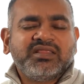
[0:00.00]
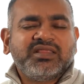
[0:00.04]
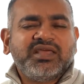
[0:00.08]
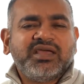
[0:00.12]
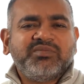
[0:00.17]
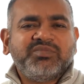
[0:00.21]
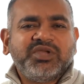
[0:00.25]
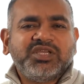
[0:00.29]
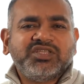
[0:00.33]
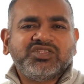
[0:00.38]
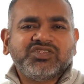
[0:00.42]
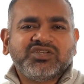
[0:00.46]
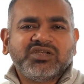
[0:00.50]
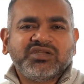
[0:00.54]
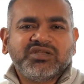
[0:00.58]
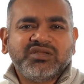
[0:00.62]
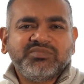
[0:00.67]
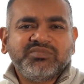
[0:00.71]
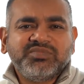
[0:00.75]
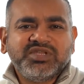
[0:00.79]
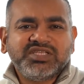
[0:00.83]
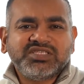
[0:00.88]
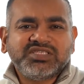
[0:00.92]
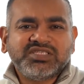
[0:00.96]
That means you're gonna
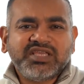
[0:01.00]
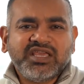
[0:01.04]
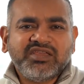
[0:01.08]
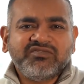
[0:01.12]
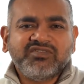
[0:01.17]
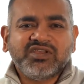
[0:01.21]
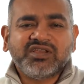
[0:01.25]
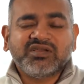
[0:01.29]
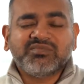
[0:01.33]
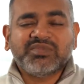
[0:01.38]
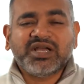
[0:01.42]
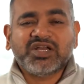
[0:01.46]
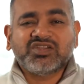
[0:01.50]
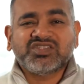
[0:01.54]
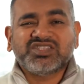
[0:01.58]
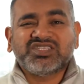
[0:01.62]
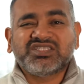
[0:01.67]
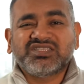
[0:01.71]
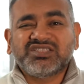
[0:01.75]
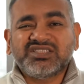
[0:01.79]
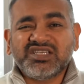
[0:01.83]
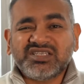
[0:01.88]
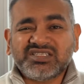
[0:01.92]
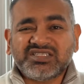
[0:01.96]
be saving about
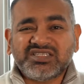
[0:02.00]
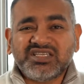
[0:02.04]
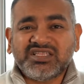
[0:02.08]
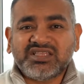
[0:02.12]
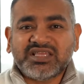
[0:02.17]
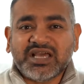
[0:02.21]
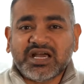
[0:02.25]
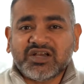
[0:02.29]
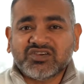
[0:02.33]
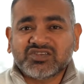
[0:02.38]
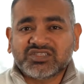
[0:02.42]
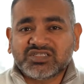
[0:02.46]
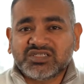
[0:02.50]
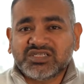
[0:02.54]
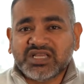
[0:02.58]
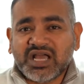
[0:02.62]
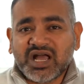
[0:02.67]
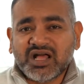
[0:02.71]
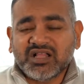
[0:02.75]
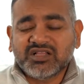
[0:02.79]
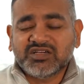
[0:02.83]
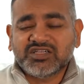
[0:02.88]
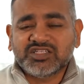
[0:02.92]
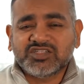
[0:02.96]

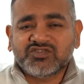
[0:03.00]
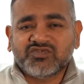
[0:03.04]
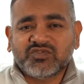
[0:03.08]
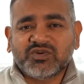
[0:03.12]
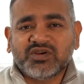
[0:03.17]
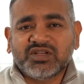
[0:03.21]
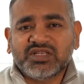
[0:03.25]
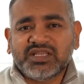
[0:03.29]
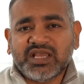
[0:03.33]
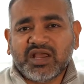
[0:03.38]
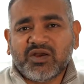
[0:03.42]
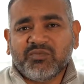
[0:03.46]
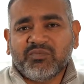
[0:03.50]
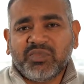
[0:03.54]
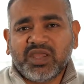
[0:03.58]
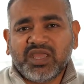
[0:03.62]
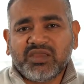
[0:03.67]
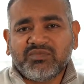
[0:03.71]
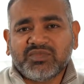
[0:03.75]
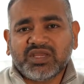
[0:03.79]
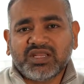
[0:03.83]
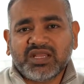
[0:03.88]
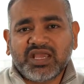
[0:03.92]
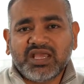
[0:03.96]
$60,000 for a down
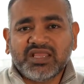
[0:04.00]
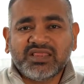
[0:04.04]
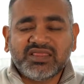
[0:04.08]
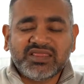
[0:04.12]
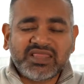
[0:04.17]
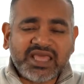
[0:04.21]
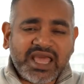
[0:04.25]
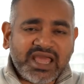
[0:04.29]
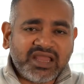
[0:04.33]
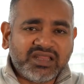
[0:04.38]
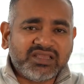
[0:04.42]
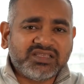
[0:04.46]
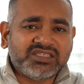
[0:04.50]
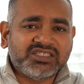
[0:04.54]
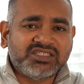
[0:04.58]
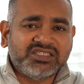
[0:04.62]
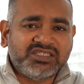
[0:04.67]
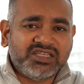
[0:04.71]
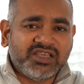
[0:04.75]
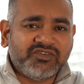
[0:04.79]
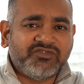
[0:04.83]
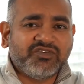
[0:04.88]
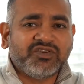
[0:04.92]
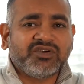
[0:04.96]
payment, and that is
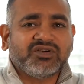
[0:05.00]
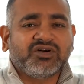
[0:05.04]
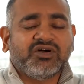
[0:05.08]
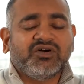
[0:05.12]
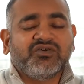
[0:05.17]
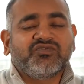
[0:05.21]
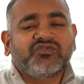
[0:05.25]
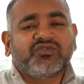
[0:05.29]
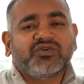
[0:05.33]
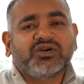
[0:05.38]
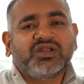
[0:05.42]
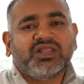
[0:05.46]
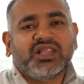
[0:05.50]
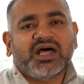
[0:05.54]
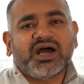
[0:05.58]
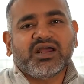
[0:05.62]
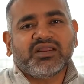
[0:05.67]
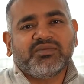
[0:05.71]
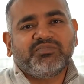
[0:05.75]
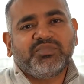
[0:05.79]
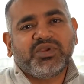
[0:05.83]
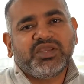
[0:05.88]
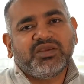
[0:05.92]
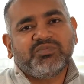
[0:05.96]
difficult for a lot
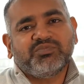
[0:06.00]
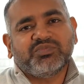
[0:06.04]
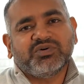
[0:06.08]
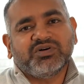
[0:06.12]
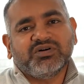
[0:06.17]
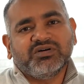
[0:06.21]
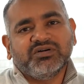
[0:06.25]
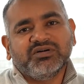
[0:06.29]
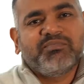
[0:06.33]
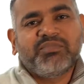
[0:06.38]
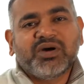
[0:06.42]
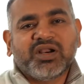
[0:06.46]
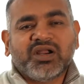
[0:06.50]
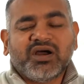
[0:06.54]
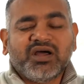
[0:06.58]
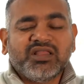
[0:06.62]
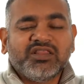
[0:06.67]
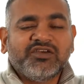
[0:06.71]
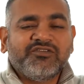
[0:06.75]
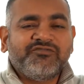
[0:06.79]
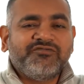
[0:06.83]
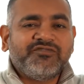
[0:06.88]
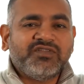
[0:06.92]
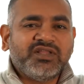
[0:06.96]
of people. But on
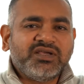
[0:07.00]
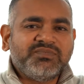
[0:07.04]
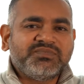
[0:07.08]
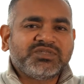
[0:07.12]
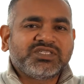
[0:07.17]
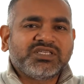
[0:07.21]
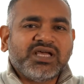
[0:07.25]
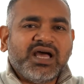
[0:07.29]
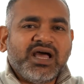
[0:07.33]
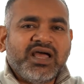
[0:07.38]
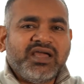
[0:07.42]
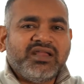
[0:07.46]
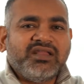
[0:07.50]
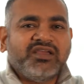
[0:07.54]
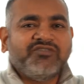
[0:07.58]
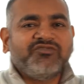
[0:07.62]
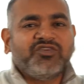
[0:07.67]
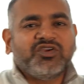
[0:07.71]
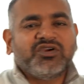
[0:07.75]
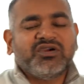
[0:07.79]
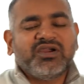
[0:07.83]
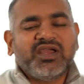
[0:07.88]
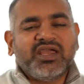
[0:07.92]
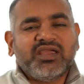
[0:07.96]
the flip side, if
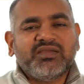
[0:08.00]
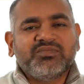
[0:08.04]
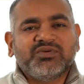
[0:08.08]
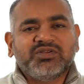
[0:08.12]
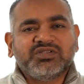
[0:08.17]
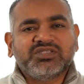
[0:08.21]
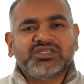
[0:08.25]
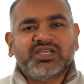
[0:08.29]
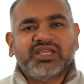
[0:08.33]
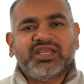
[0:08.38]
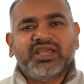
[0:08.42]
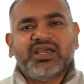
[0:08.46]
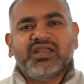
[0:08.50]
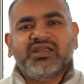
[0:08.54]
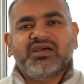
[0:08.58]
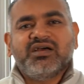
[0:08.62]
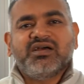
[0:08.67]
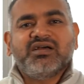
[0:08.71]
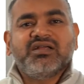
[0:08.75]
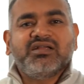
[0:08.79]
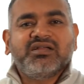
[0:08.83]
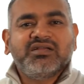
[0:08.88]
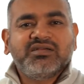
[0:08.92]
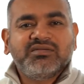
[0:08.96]
you're able to get
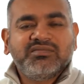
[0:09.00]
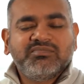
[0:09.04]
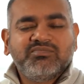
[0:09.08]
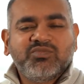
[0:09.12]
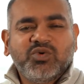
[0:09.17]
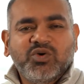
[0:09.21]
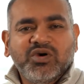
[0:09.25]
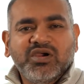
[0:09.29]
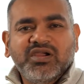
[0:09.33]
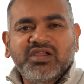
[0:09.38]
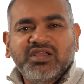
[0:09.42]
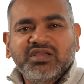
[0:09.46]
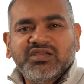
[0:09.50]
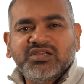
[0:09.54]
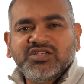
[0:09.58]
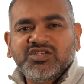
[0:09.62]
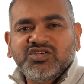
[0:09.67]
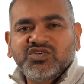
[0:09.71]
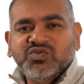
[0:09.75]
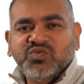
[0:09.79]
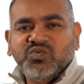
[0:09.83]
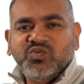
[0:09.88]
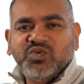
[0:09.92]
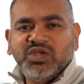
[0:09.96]
a
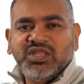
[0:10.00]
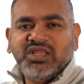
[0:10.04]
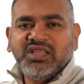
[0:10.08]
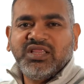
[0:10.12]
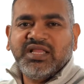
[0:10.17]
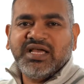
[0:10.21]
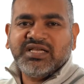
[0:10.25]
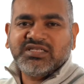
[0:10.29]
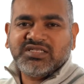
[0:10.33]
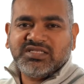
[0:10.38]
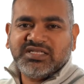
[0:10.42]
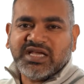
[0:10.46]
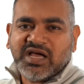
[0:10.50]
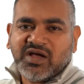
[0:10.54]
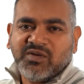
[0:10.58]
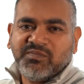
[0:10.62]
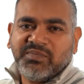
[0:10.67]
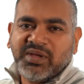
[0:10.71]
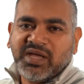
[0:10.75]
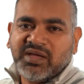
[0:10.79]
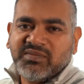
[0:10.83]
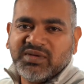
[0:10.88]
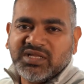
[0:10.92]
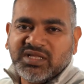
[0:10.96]
mortgage with less down
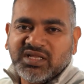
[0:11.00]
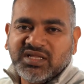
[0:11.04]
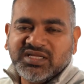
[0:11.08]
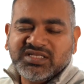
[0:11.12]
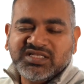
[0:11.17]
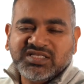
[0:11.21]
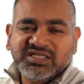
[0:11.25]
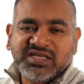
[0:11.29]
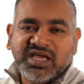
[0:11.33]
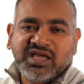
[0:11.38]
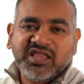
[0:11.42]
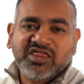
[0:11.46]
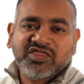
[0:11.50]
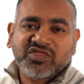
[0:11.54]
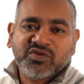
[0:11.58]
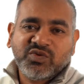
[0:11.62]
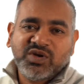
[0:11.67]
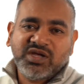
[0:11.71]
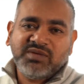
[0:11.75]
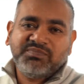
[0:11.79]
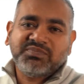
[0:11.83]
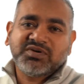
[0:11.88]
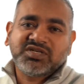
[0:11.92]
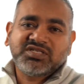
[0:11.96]
payment, let's say
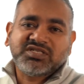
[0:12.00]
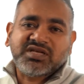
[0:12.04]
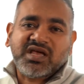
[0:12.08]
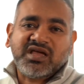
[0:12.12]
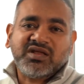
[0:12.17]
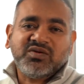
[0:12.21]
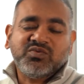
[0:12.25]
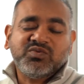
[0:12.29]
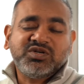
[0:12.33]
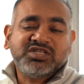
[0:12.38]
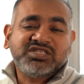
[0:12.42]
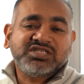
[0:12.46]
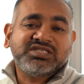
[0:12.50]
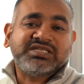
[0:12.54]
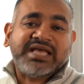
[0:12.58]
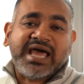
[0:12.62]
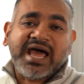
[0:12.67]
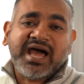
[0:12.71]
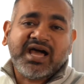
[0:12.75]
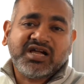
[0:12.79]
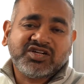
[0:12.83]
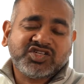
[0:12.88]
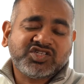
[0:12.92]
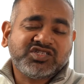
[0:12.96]
3%, which is
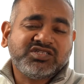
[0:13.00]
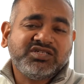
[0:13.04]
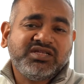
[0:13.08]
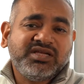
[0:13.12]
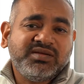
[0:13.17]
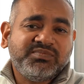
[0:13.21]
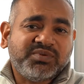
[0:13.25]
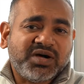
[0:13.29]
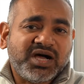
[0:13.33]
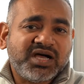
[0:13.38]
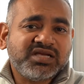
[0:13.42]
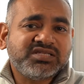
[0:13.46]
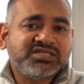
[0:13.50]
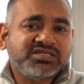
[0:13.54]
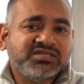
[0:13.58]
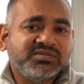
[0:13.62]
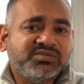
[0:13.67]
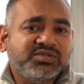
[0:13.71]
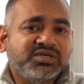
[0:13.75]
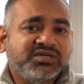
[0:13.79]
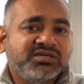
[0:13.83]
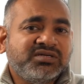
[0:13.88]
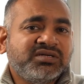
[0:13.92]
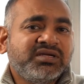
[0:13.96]
actually
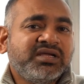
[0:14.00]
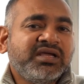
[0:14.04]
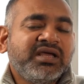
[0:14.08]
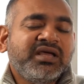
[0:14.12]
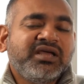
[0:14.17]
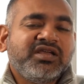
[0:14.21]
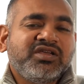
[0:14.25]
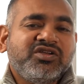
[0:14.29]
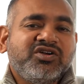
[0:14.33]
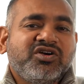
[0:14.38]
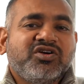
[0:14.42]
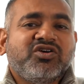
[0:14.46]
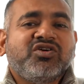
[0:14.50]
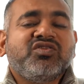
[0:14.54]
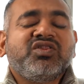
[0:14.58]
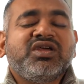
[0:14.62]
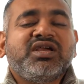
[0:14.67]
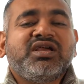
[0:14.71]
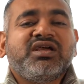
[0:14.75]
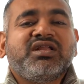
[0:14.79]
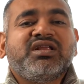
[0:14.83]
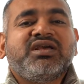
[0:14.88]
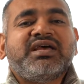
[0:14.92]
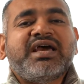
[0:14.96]
possible, you're only
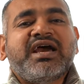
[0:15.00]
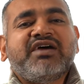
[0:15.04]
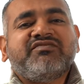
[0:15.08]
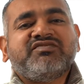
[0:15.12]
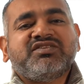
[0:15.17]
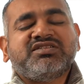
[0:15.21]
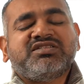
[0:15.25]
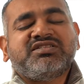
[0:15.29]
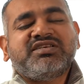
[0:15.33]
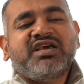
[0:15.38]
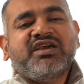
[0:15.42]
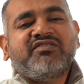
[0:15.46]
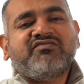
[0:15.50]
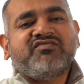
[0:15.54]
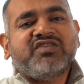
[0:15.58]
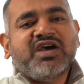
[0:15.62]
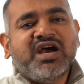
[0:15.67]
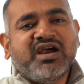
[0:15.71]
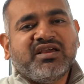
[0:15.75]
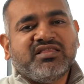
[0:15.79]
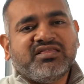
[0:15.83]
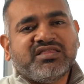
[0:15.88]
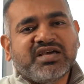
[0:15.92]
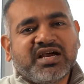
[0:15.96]
gonna have to save
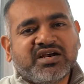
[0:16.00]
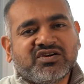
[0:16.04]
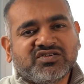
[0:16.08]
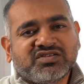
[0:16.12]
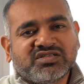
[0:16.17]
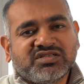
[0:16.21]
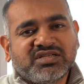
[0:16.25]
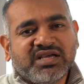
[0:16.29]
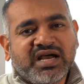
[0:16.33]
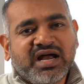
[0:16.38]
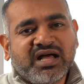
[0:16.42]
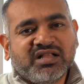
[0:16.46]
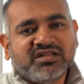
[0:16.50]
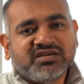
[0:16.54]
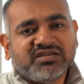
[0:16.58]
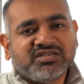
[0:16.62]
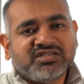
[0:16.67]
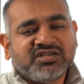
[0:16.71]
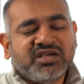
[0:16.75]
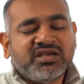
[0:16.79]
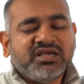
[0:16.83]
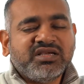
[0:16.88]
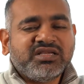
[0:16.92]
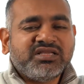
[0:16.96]
$9,000.
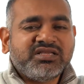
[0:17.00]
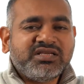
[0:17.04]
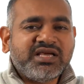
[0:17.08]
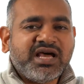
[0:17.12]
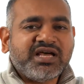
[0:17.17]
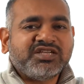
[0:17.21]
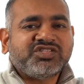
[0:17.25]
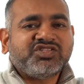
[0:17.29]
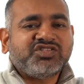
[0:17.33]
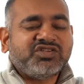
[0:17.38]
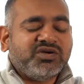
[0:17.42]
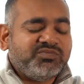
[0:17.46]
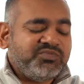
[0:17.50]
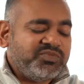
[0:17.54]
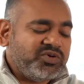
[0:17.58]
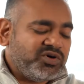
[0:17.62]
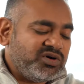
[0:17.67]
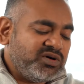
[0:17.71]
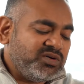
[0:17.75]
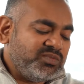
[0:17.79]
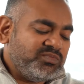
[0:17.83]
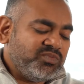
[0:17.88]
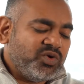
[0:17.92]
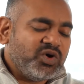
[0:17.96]
Yes, your
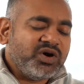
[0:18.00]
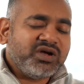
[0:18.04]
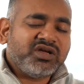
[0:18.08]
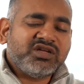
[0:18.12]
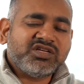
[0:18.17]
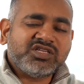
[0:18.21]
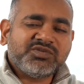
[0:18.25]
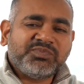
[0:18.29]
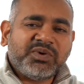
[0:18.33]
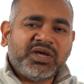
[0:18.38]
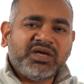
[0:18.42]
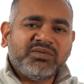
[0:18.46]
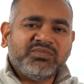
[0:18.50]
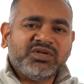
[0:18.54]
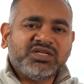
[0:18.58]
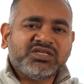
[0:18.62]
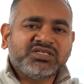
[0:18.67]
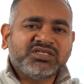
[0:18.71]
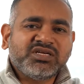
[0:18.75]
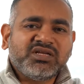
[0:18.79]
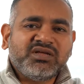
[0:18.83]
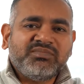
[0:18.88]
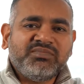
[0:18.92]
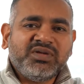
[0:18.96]
mortgage payment
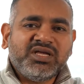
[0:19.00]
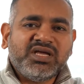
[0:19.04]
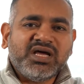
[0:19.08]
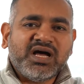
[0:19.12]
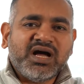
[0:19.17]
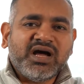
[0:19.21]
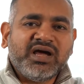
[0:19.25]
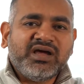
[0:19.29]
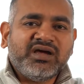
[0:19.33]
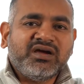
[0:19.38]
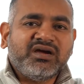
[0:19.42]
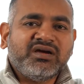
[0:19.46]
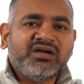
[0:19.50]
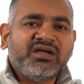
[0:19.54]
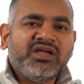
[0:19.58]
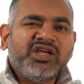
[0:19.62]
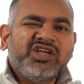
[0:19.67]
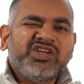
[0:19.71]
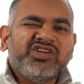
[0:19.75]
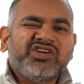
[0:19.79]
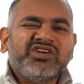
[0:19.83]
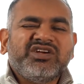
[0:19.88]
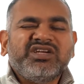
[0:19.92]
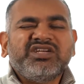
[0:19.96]
is gonna be higher,
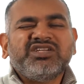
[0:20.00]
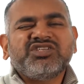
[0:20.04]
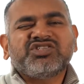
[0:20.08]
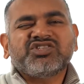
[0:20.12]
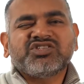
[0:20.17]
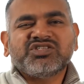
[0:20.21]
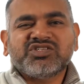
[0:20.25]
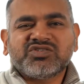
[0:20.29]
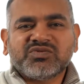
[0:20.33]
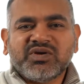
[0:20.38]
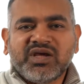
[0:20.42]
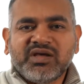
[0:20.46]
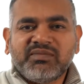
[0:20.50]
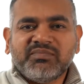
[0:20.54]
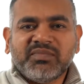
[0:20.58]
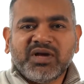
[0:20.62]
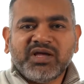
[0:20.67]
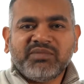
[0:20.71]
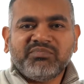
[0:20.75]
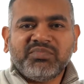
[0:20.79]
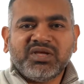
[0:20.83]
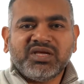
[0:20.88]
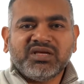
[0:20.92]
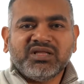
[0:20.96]
your interest rate
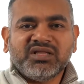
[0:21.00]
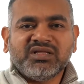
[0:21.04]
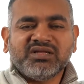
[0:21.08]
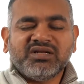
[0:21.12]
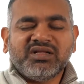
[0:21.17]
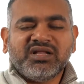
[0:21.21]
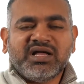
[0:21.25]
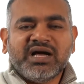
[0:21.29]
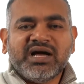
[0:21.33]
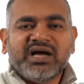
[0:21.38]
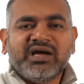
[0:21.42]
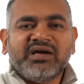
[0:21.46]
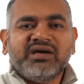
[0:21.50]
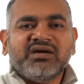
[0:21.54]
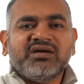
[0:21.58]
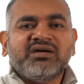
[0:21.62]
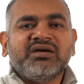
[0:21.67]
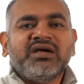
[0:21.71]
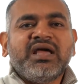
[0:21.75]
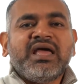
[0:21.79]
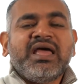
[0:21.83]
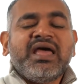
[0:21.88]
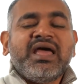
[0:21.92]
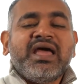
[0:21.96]
might be a little higher,
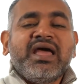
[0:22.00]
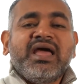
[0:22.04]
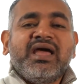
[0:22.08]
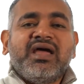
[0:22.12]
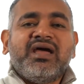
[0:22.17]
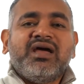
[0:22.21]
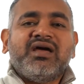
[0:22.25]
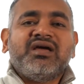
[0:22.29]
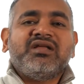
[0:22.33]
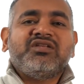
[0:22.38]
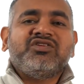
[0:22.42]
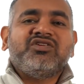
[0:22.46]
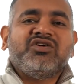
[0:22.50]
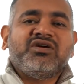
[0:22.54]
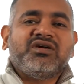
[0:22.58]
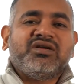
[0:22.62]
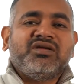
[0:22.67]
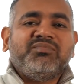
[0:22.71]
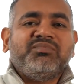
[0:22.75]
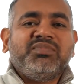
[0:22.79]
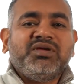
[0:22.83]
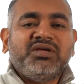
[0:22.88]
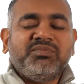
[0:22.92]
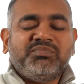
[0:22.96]
and you're
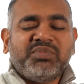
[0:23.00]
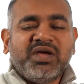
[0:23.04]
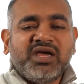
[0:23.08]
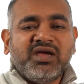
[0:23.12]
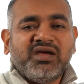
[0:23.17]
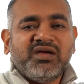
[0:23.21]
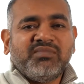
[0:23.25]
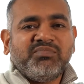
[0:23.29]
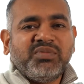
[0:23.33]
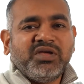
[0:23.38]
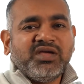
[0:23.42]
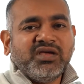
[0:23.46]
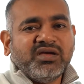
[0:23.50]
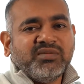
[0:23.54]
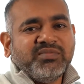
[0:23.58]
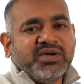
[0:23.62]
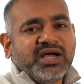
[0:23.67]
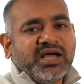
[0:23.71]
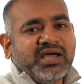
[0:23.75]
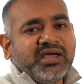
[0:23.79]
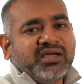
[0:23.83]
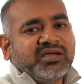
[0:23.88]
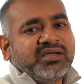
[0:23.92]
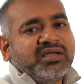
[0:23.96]
gonna be paying
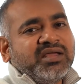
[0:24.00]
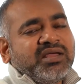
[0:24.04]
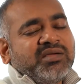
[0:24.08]
PMI.